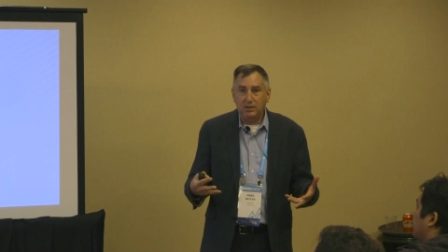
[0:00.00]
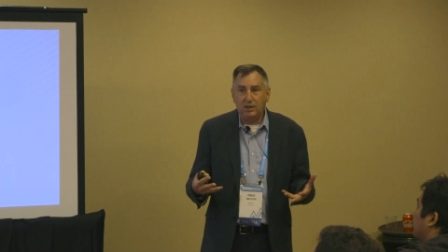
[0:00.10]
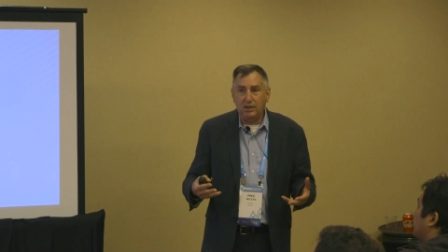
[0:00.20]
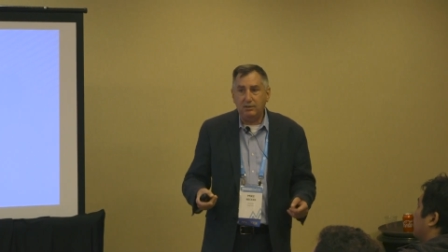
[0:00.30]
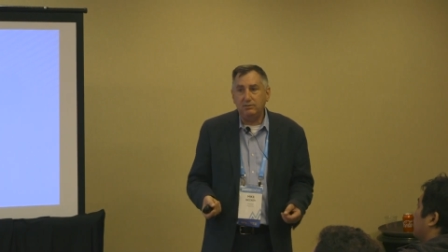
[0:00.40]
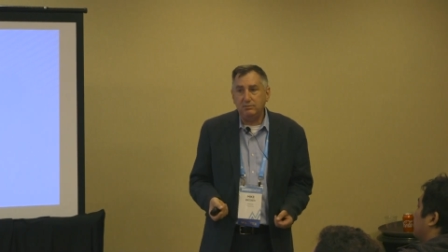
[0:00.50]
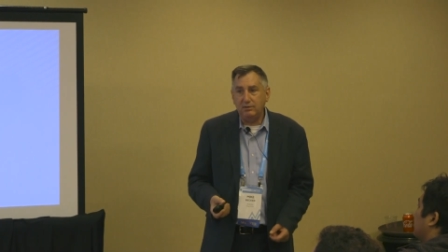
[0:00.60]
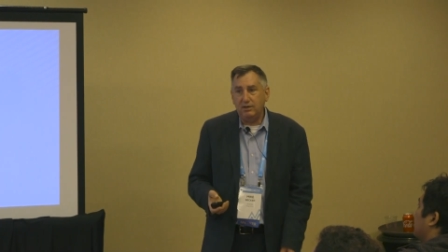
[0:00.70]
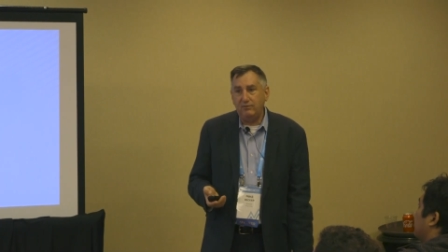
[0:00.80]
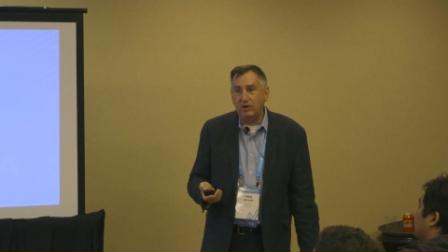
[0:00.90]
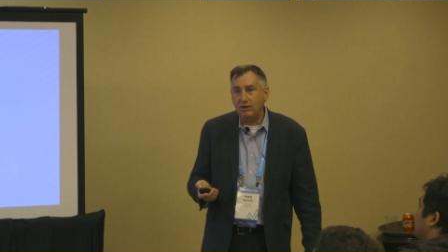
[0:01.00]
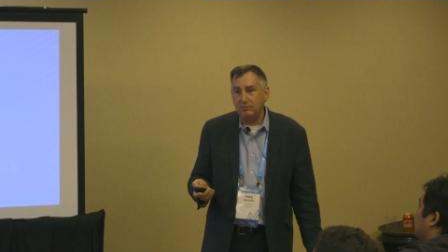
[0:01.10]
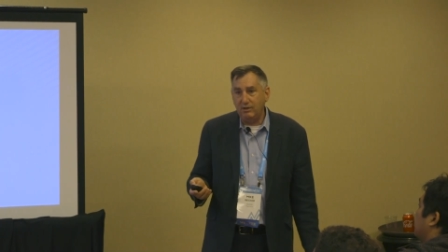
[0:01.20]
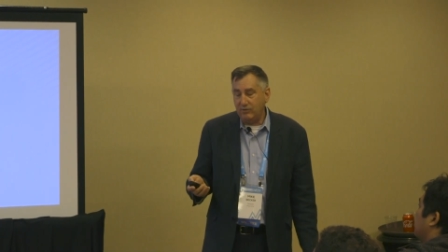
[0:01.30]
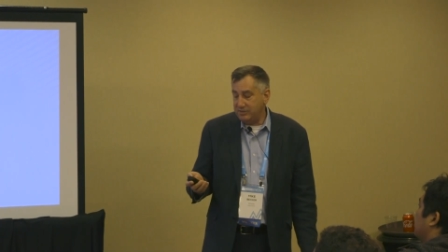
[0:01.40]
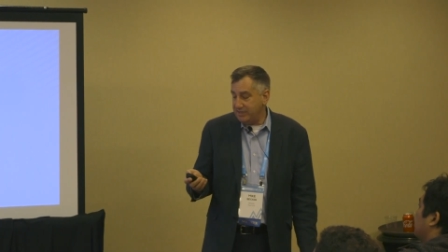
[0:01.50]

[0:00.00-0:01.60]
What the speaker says: of our